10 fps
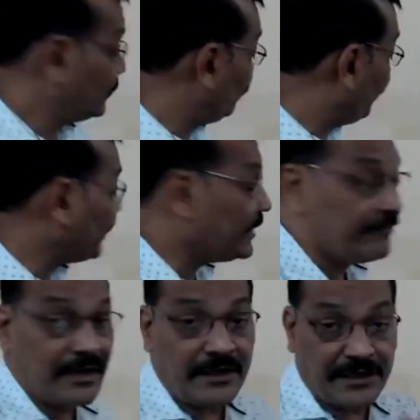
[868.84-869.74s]

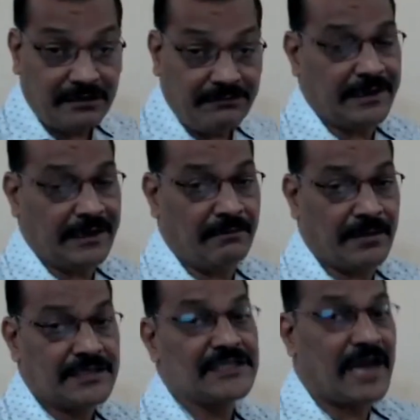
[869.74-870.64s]
Whenever any
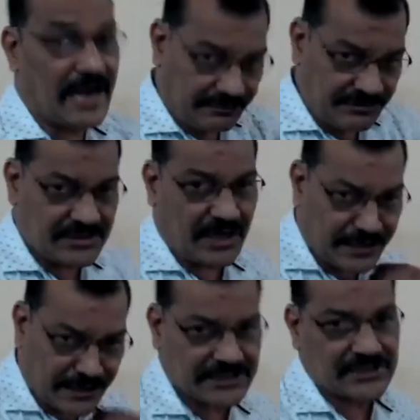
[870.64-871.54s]
variable starts with
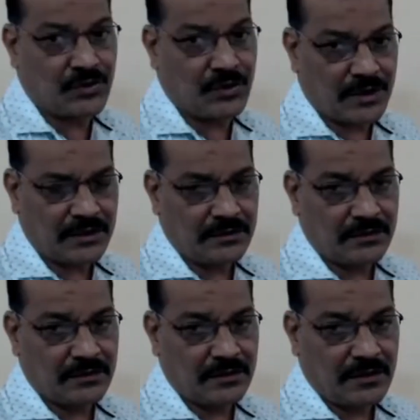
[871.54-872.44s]
underscore,
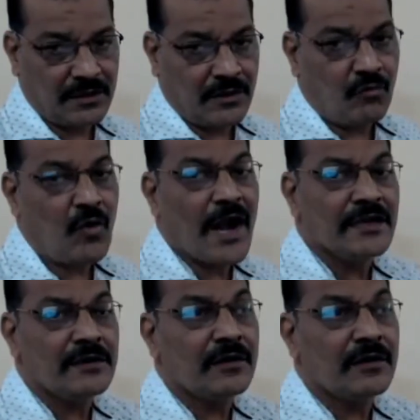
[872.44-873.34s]
what
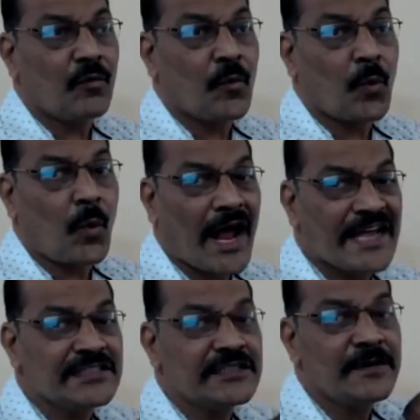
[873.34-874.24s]

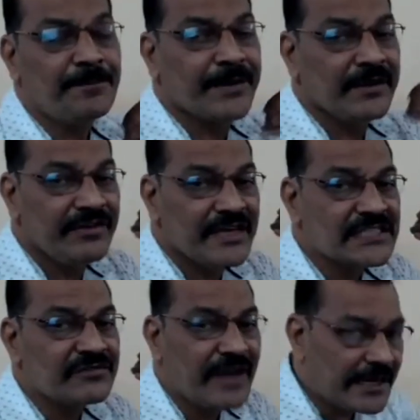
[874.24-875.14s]
was the
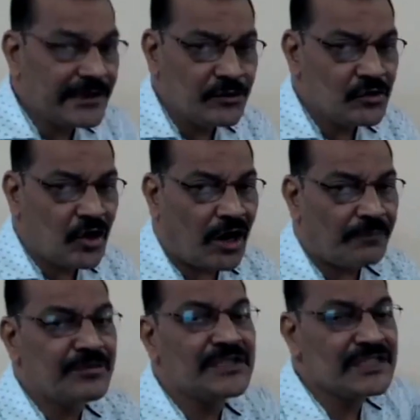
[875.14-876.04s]
previous value
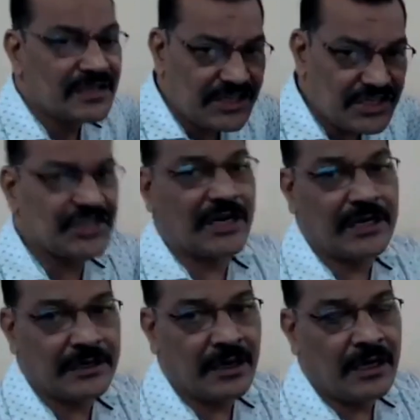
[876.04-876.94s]
of this
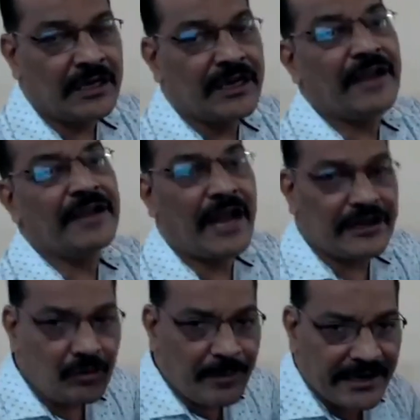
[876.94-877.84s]
result can
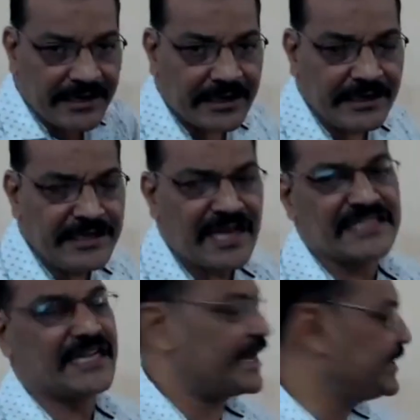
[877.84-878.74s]
automatically
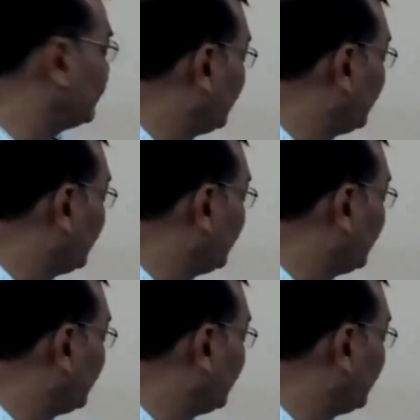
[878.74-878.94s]
assign